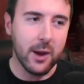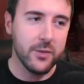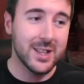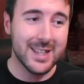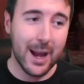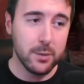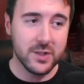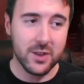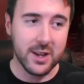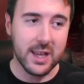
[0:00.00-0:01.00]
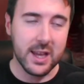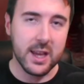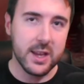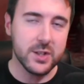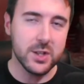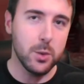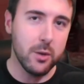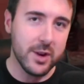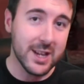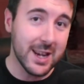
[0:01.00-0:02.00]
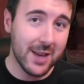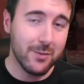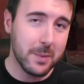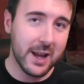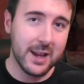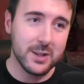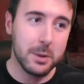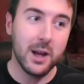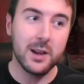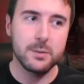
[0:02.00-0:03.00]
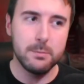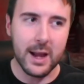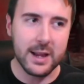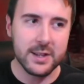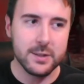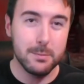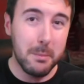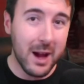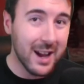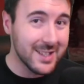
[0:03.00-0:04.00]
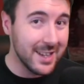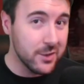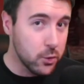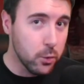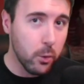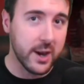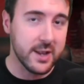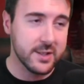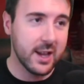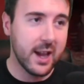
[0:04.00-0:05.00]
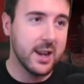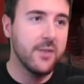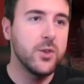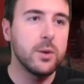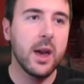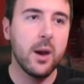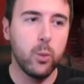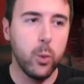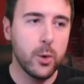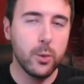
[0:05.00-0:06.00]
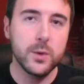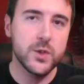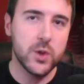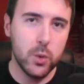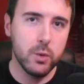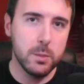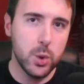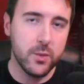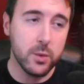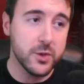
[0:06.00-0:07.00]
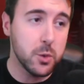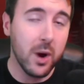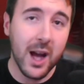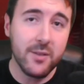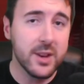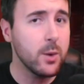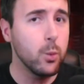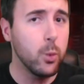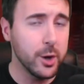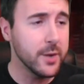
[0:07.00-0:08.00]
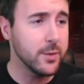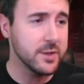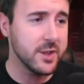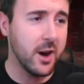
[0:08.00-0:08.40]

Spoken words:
Now, the downside here is that you are running 11 players plus Max. Max is great, and if you get 1 or 2 removals, you are having a wonderful